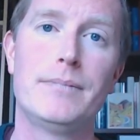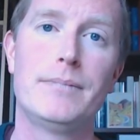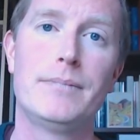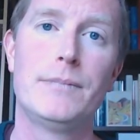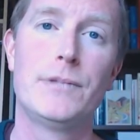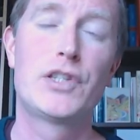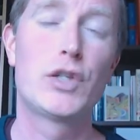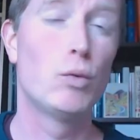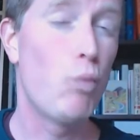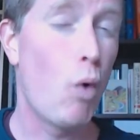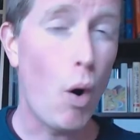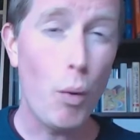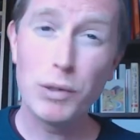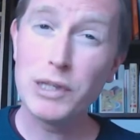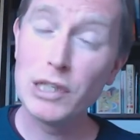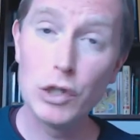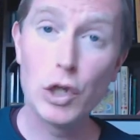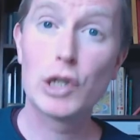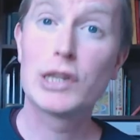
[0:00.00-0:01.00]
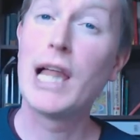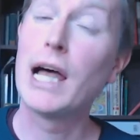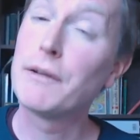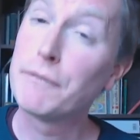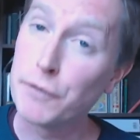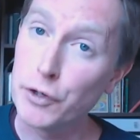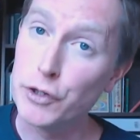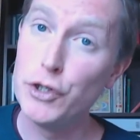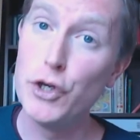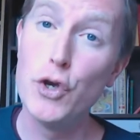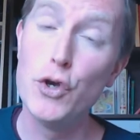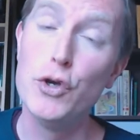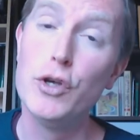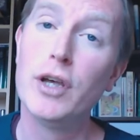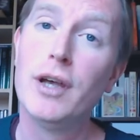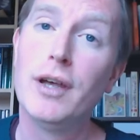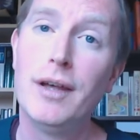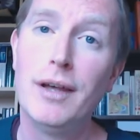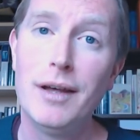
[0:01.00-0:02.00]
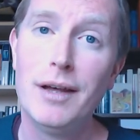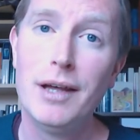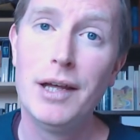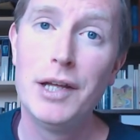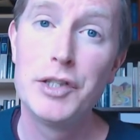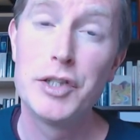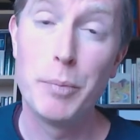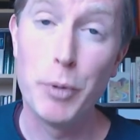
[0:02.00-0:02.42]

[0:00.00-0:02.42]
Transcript: So what will it look like for you to